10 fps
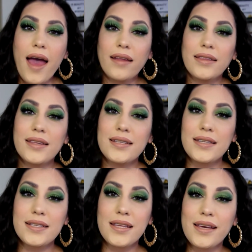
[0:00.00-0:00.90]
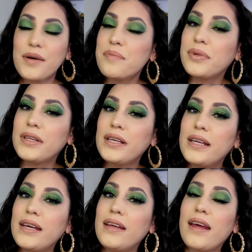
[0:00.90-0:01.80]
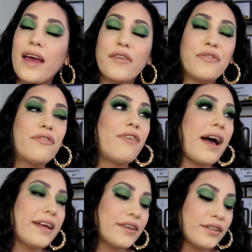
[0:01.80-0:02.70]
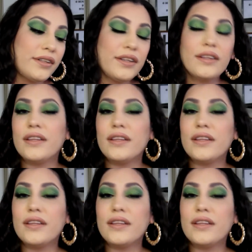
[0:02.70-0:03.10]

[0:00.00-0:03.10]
And this is the completed and final